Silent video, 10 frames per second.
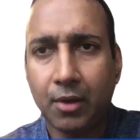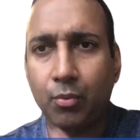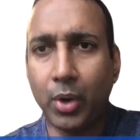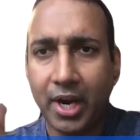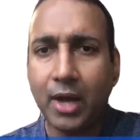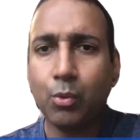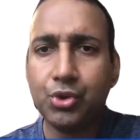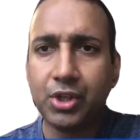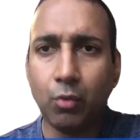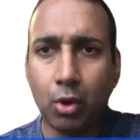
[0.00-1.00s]
when I was
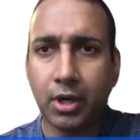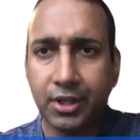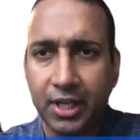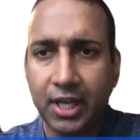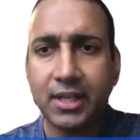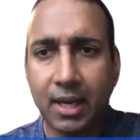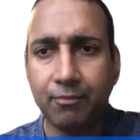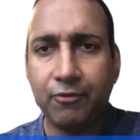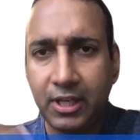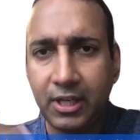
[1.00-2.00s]
involved at that
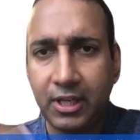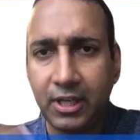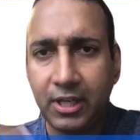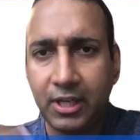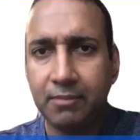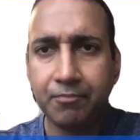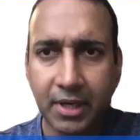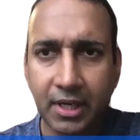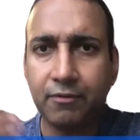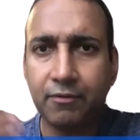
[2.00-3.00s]
time, we kind of,
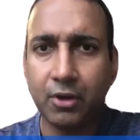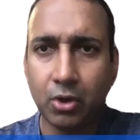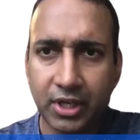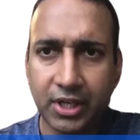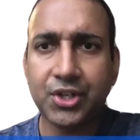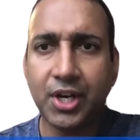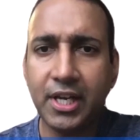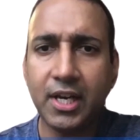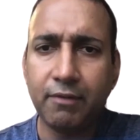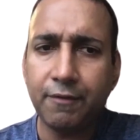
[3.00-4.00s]
you know, did a study, and
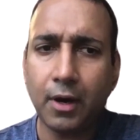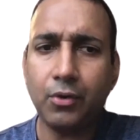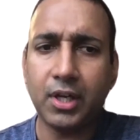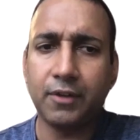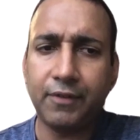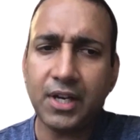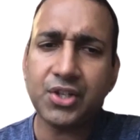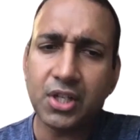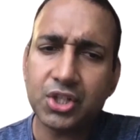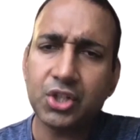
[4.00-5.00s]
we found that the financial
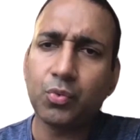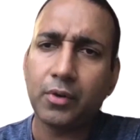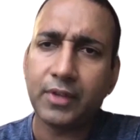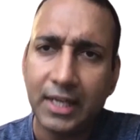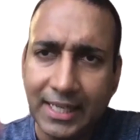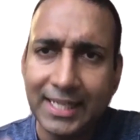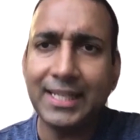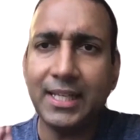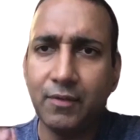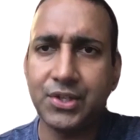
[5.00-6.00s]
industry is one of the leading
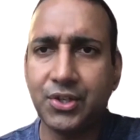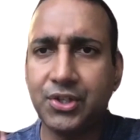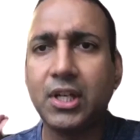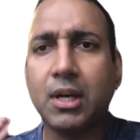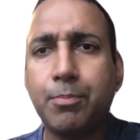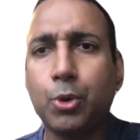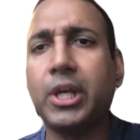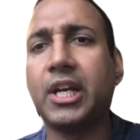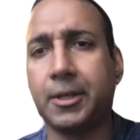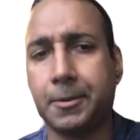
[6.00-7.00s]
investors in computing,
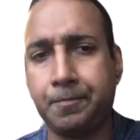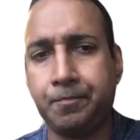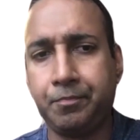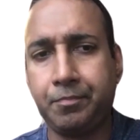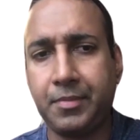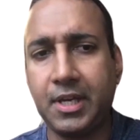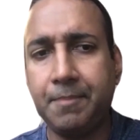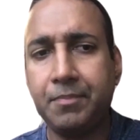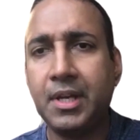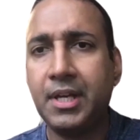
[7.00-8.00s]
yeah,
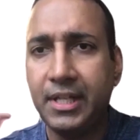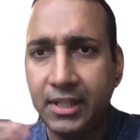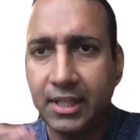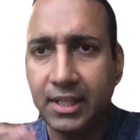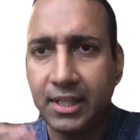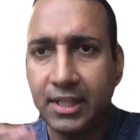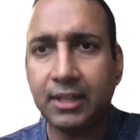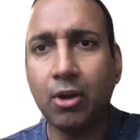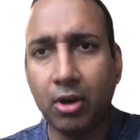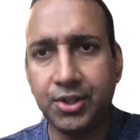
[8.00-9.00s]
in
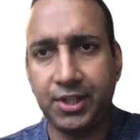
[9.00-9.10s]
technology,